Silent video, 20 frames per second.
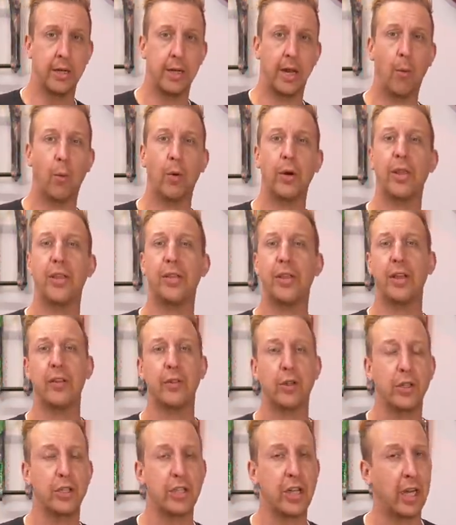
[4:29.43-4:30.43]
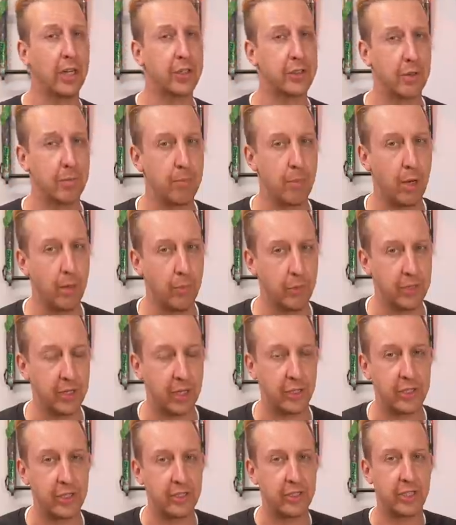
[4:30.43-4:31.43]
Now one of the things I changed on mine was
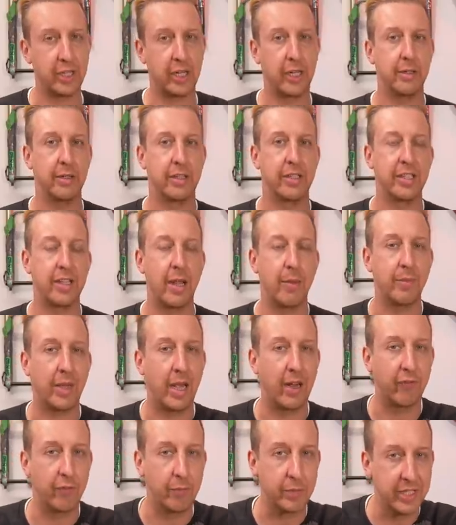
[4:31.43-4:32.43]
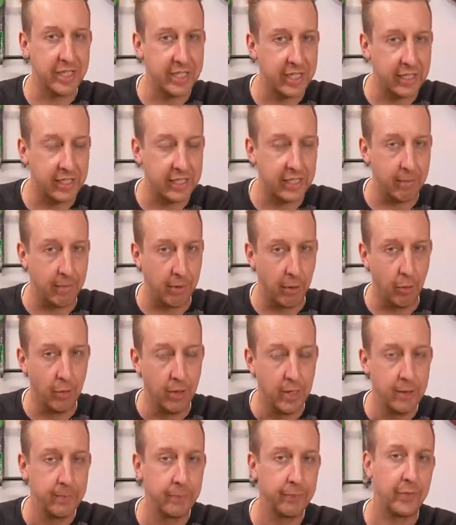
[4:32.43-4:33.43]
actually to change the stem down from a sixty
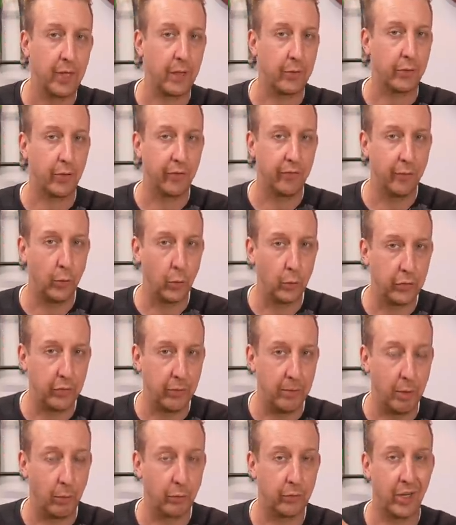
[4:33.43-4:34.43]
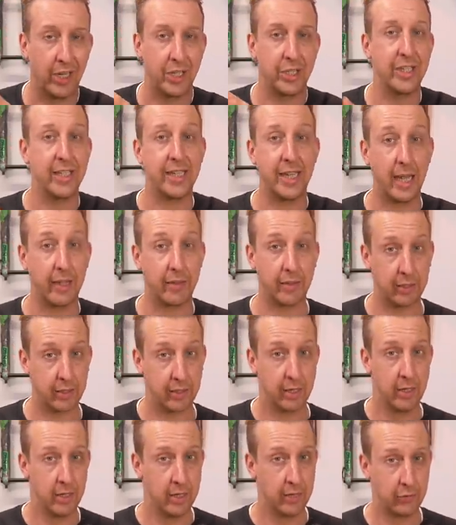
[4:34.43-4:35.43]
mil down to a forty mil to actually get
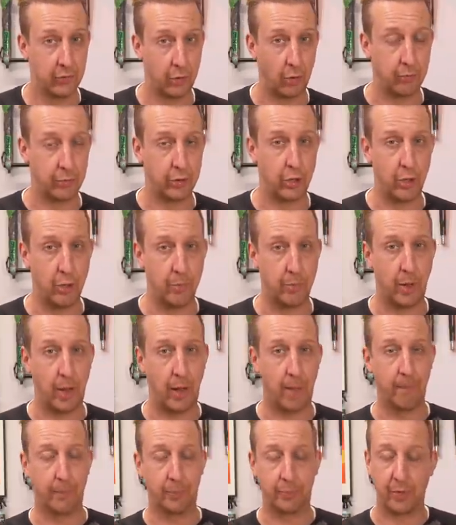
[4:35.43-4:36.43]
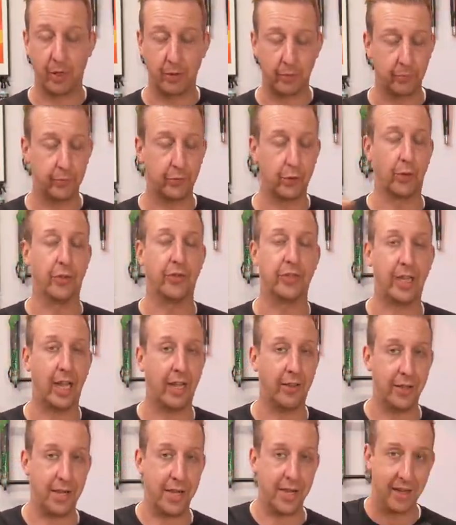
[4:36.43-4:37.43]
the top tube, um, sorry, to
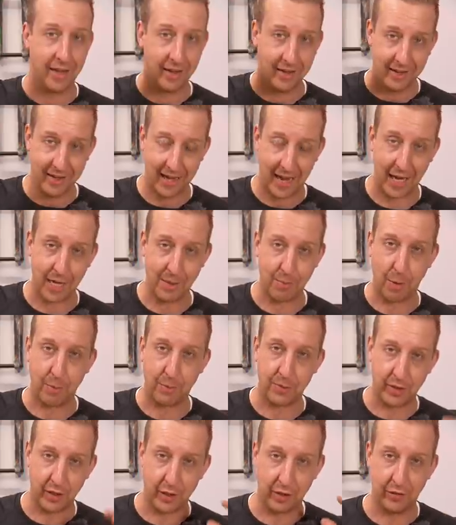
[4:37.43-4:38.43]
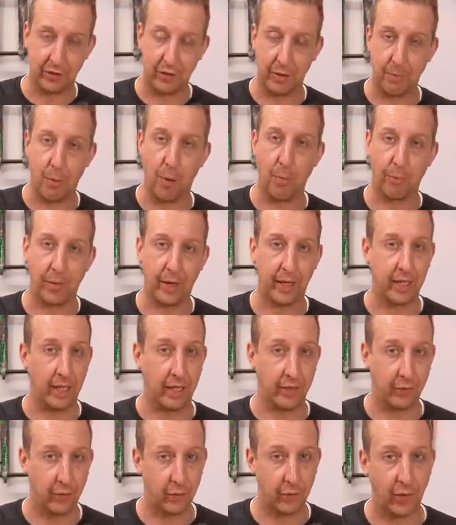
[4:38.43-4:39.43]
get the handlebar position to the bottom
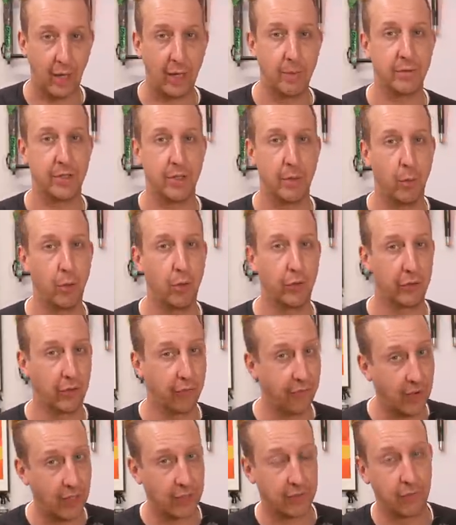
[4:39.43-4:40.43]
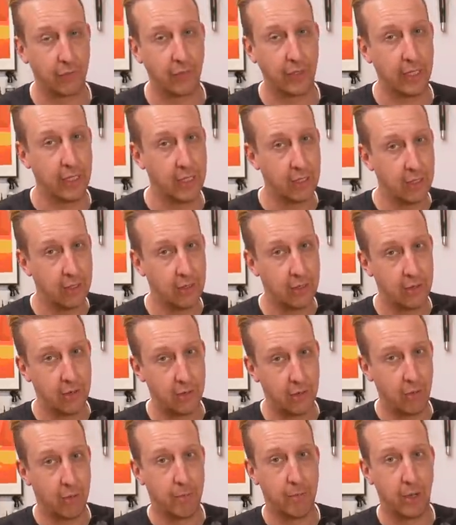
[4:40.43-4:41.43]
bracket the same as it was effectively
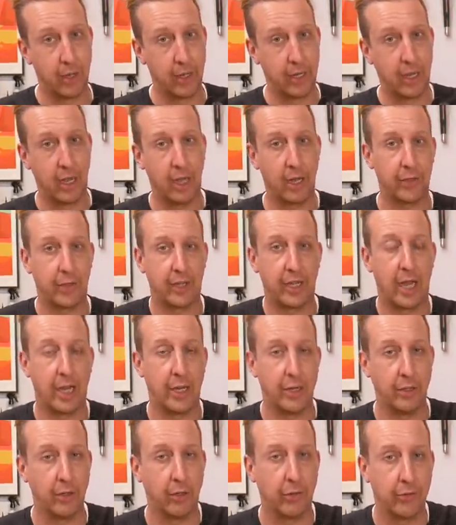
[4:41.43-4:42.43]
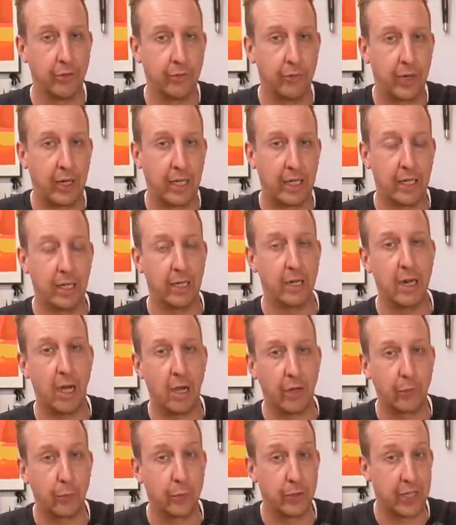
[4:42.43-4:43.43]
on my other Canyon on the regular
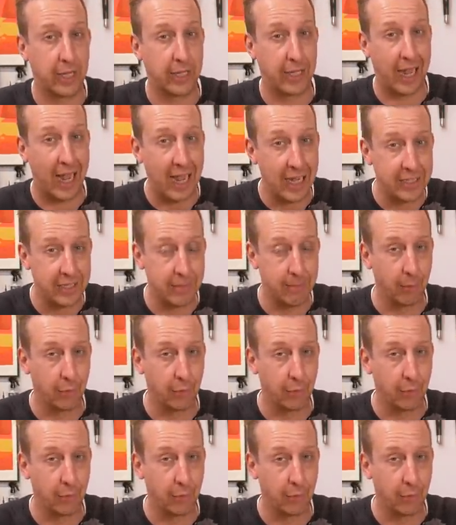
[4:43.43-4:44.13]
Lux, which had an eighty